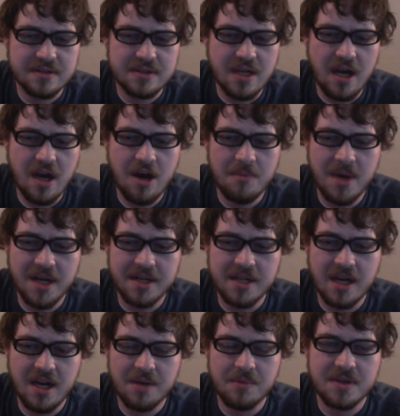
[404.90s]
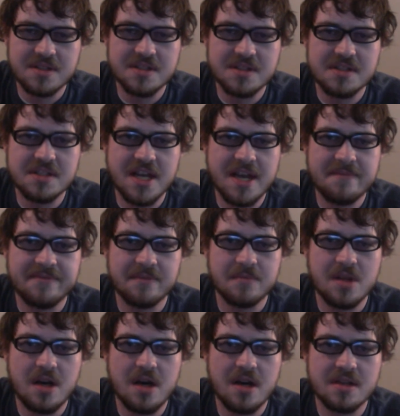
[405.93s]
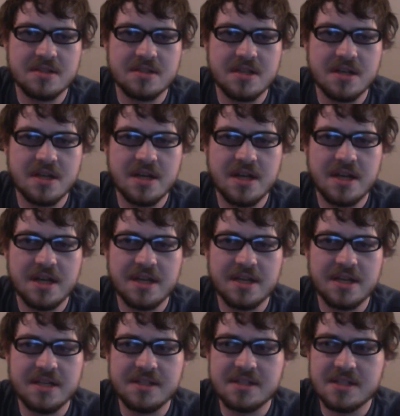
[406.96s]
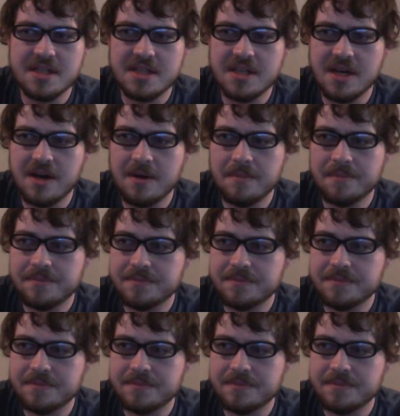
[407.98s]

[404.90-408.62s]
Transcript: my god, what's his name from Lost? He's the